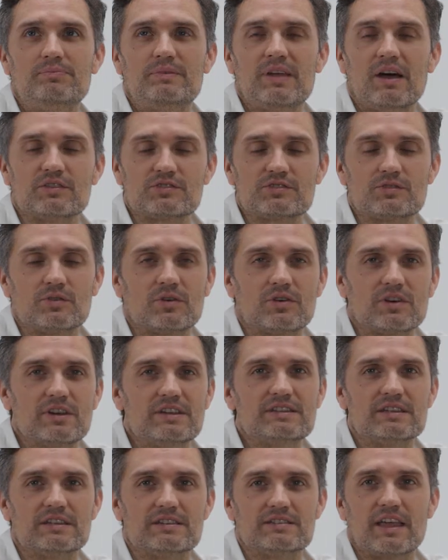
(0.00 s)
tell
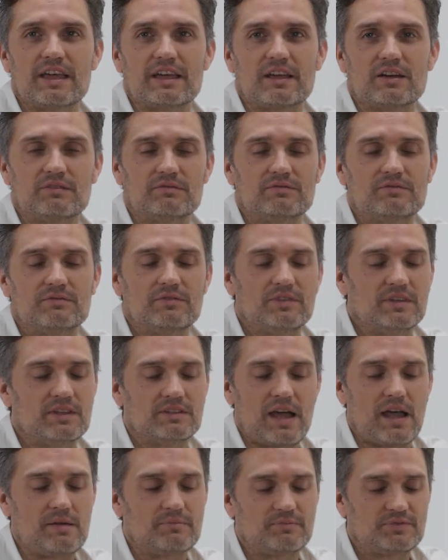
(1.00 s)
stories is like
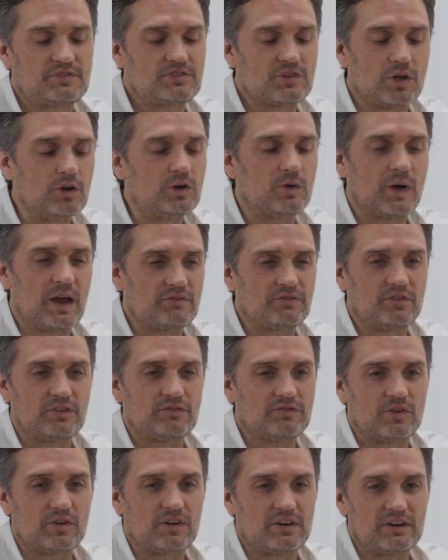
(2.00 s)
I'm so grateful
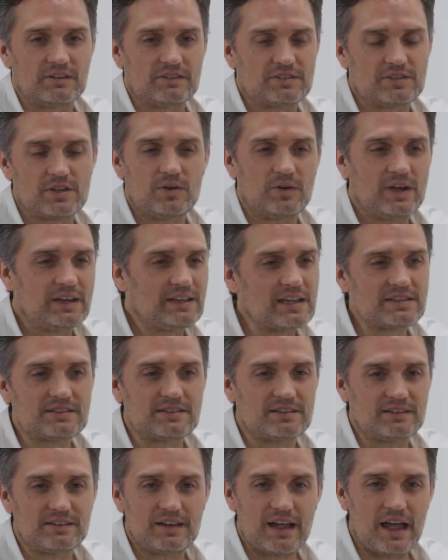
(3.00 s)
for. So it
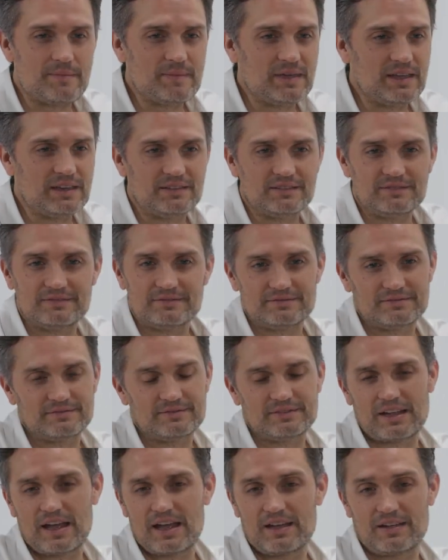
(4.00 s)
doesn't. I mean,
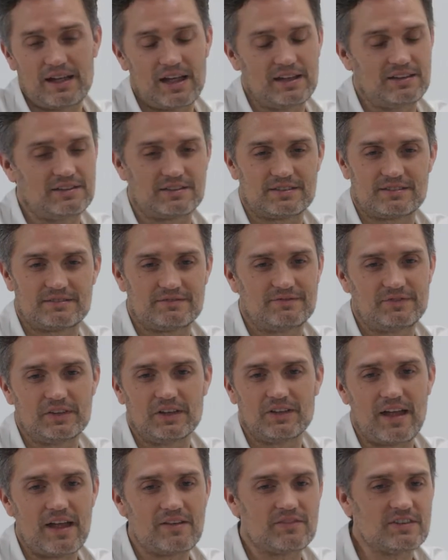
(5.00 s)
I just
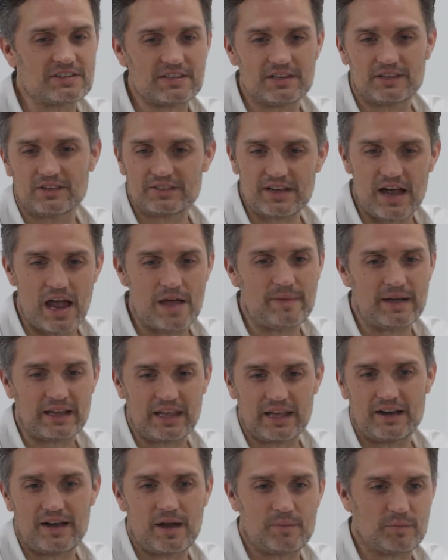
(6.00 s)
feel every single time I
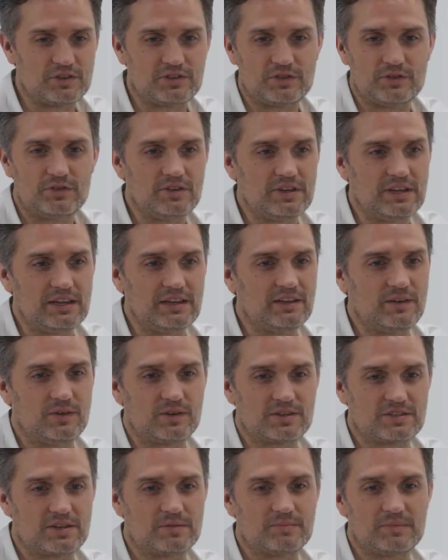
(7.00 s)
get an opportunity
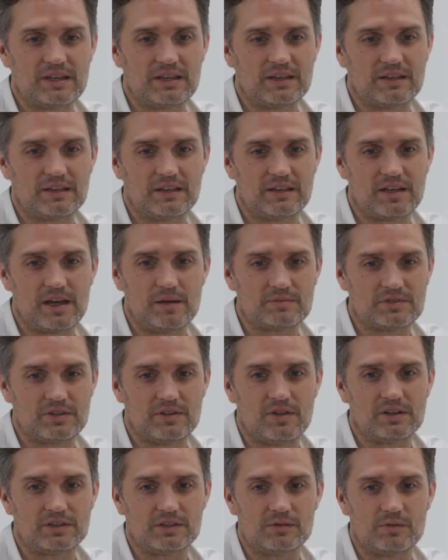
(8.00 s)
or something comes
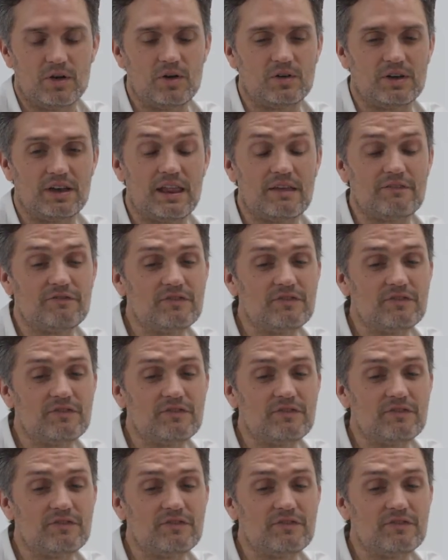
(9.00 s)
along the road, and it